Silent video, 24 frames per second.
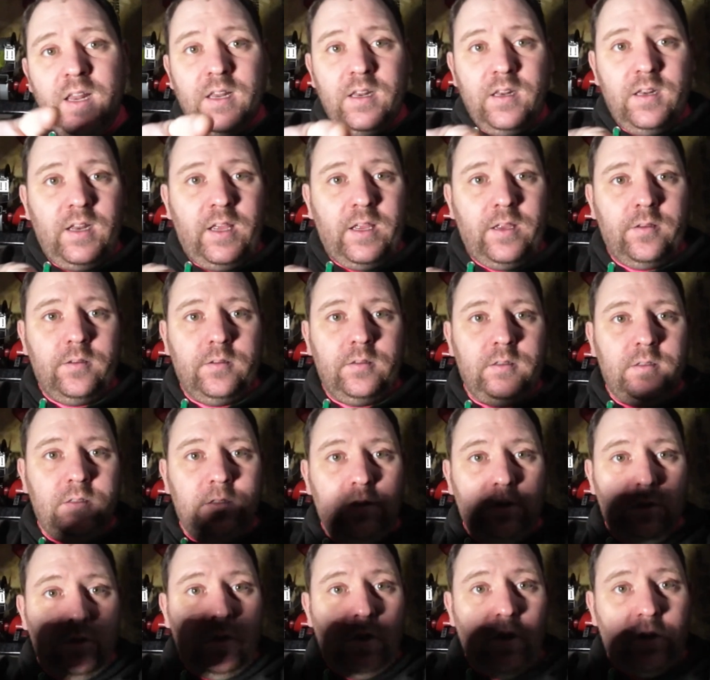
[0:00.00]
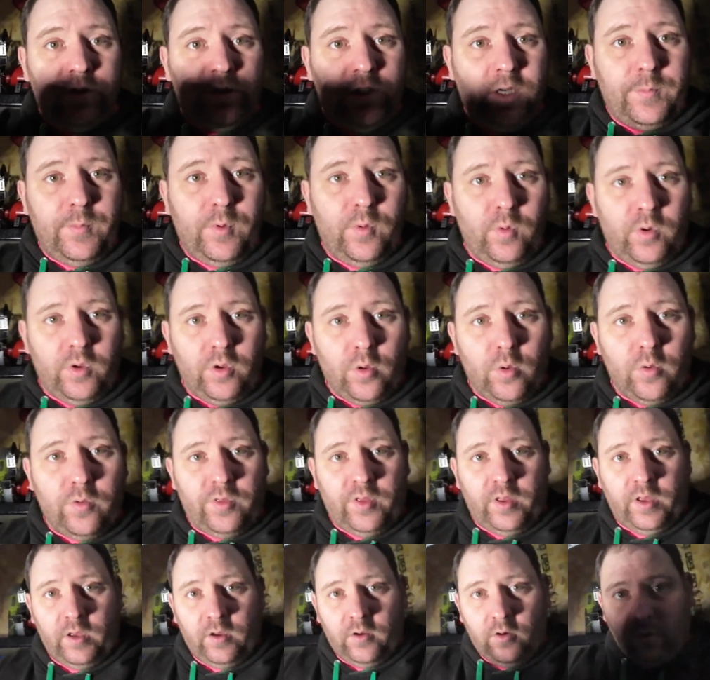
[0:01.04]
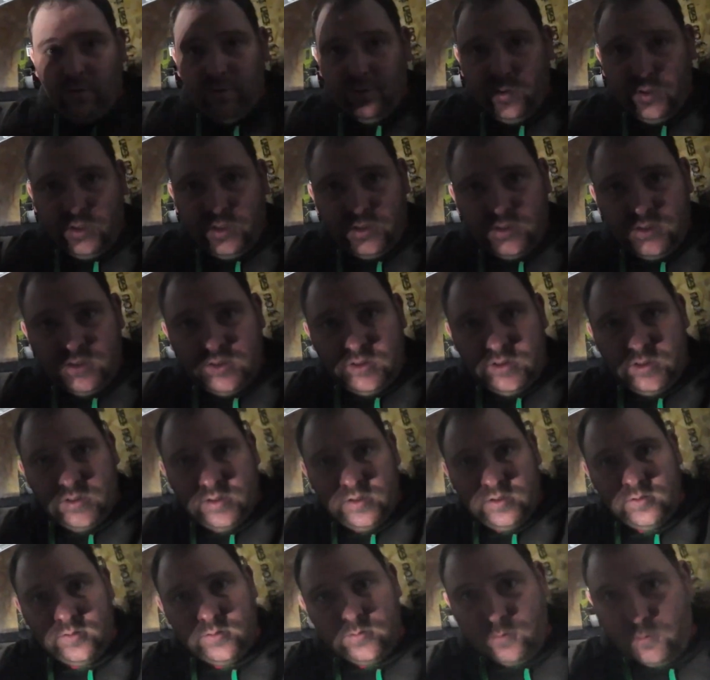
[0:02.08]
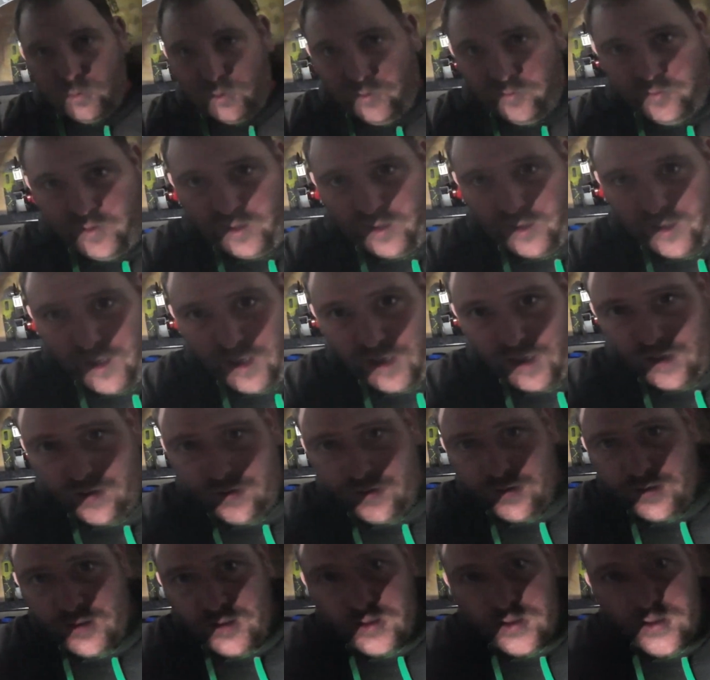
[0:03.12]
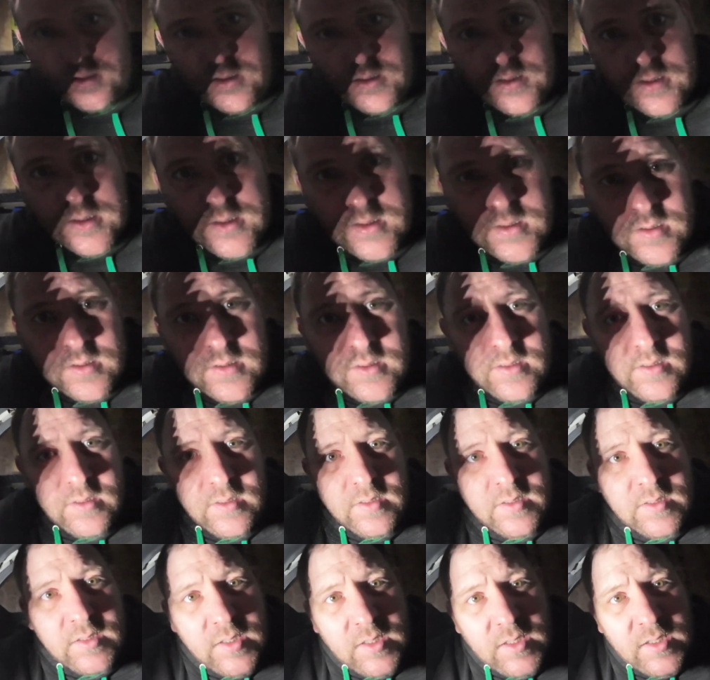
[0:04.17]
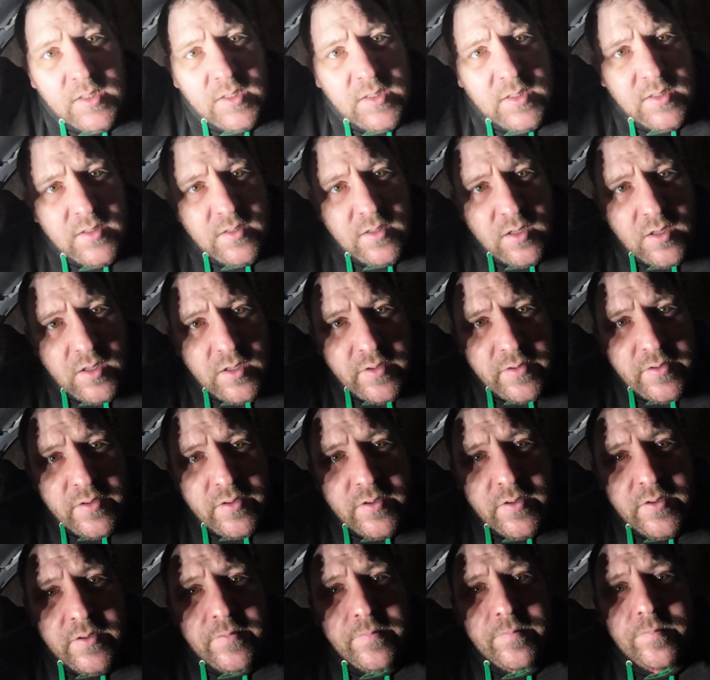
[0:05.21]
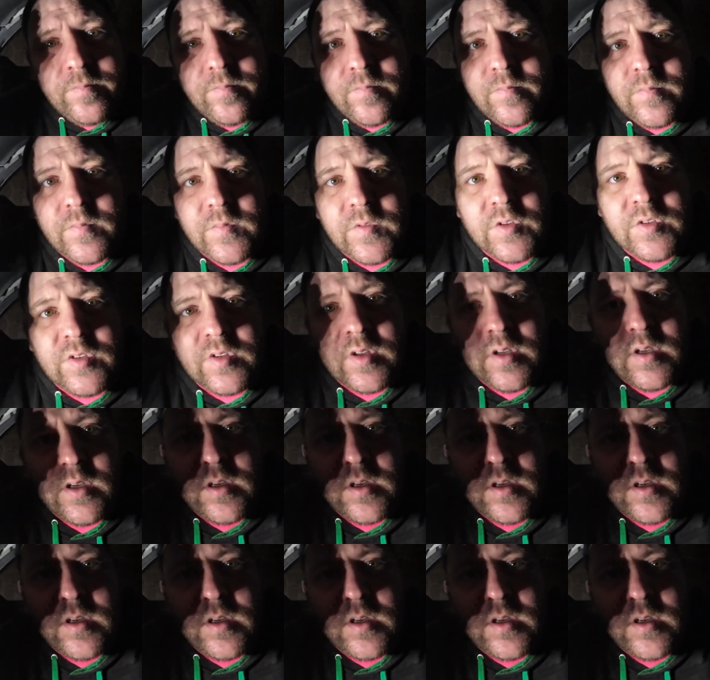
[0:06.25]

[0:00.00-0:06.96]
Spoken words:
Let you guys tell me what you think on this with the Vactan. Okay, right, look, just,